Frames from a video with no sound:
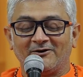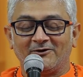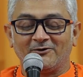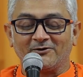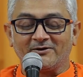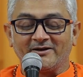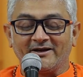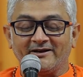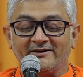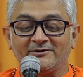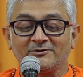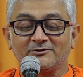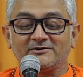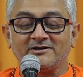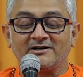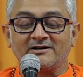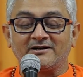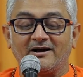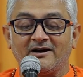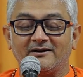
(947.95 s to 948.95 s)
Okay,
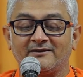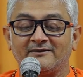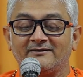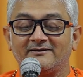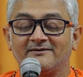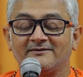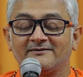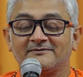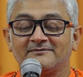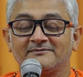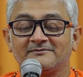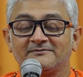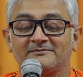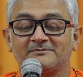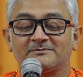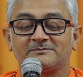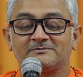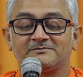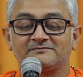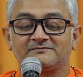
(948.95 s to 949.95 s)
Yuddhakand.
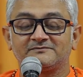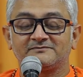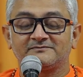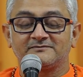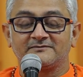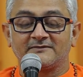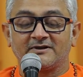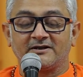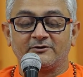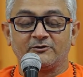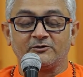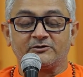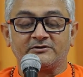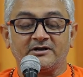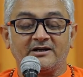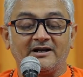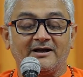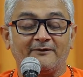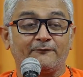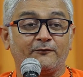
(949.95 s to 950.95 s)
You
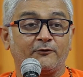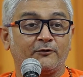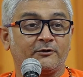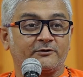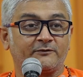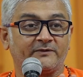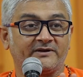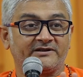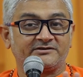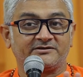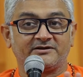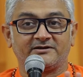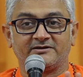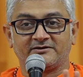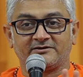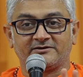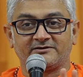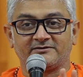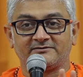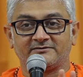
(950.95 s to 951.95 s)
still have 4
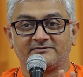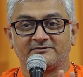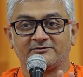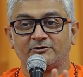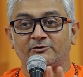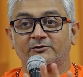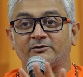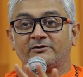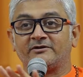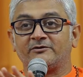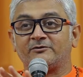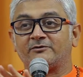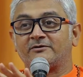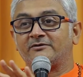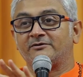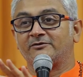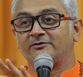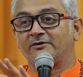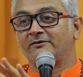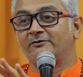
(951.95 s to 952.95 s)
questions. So
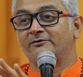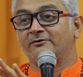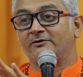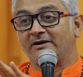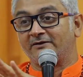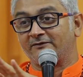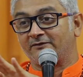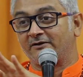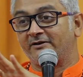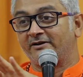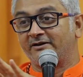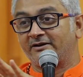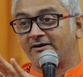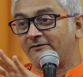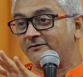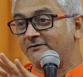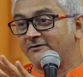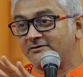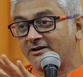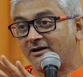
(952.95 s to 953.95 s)
you have
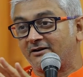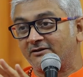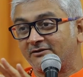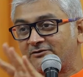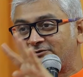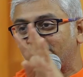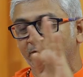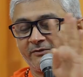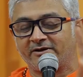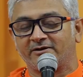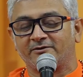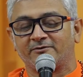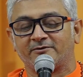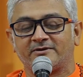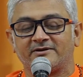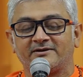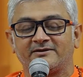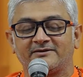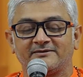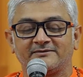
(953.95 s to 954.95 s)
enough chance to win,
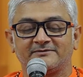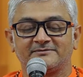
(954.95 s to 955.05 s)
okay?